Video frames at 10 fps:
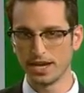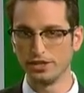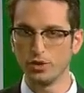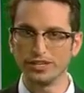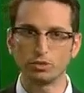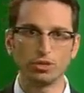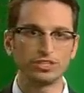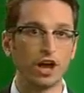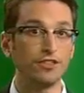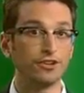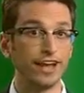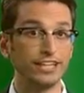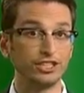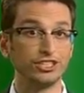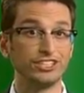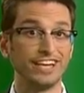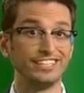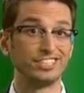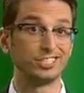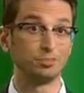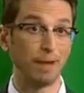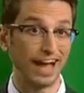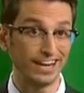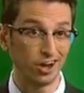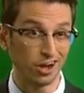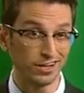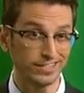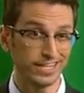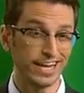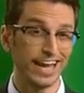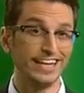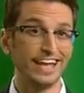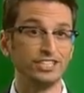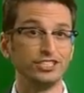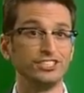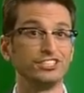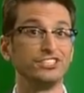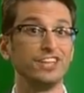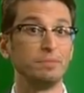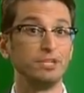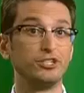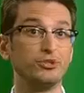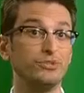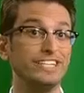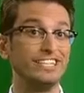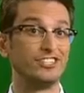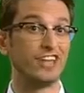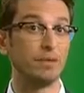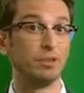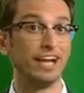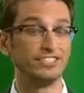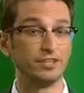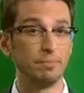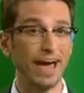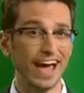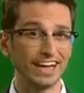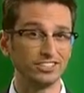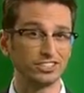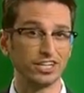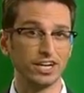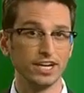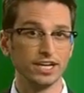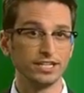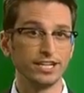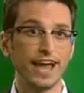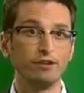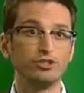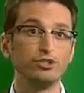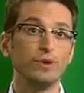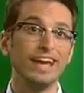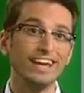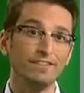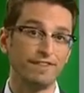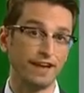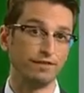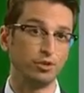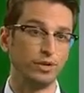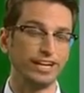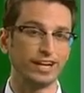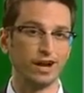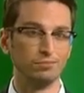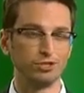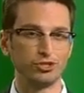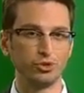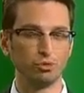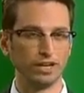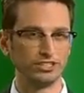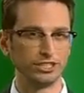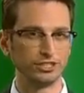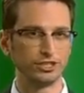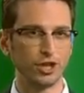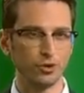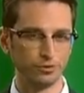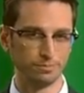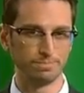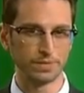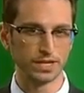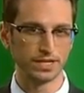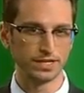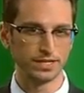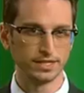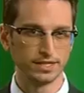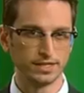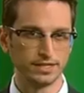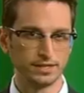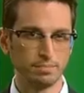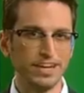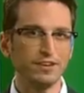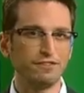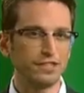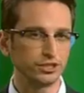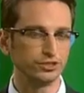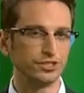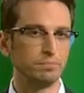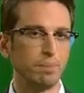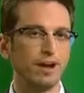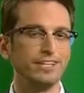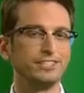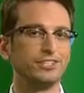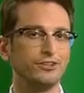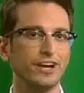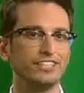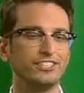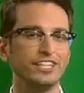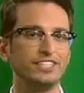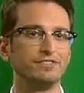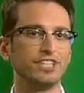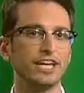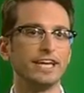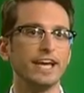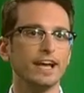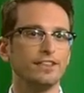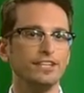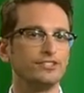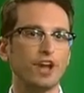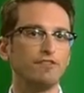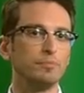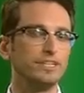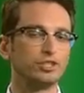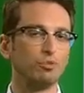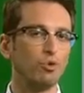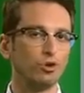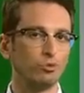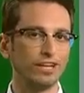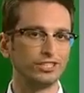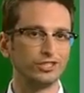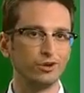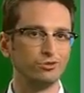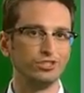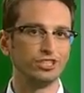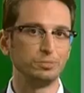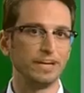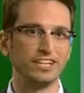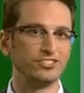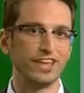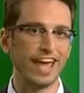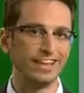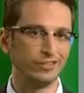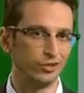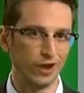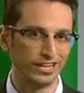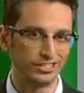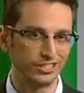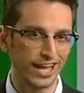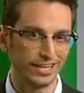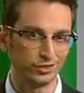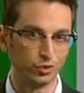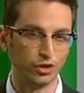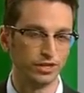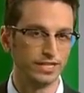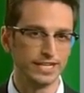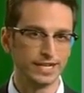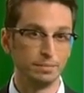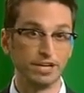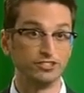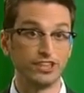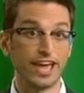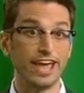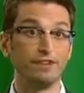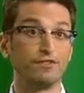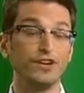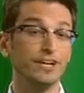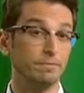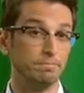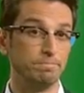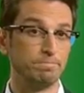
And the U.S. wants other nations that it's spied on and nations it's attempted to destabilize in the past to now do it a favor when it comes to arresting Snowden. Many officials and pundits in the United States have said these governments won't arrest Snowden just because they hate the United States or because they hate freedom.